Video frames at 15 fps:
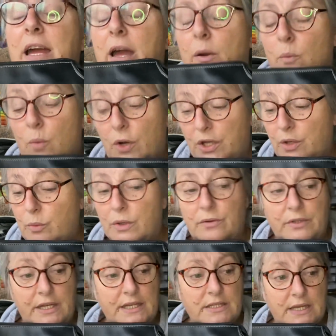What you will
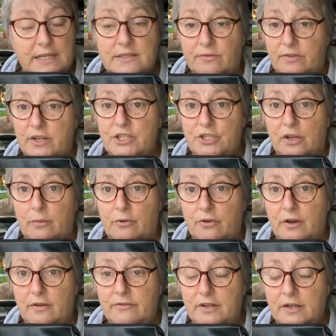need is a very sharp
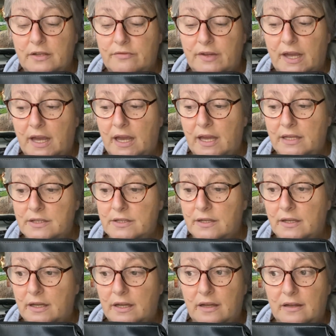craft knife and
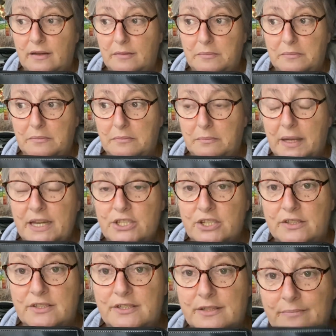
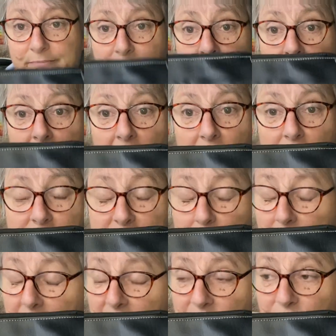patience. The
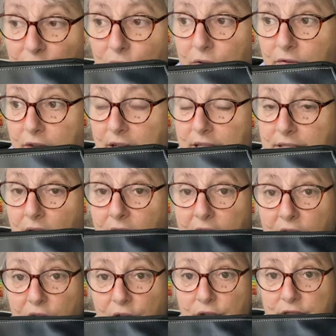templates for all of these are
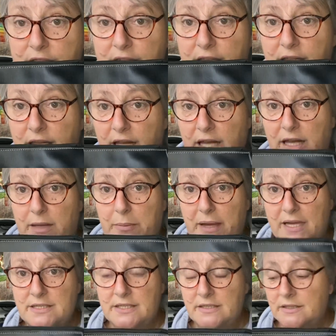included in the
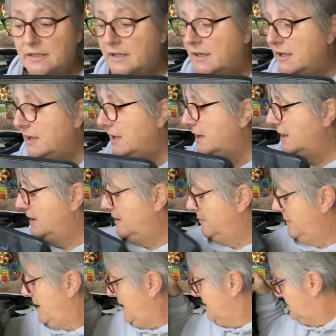pattern. As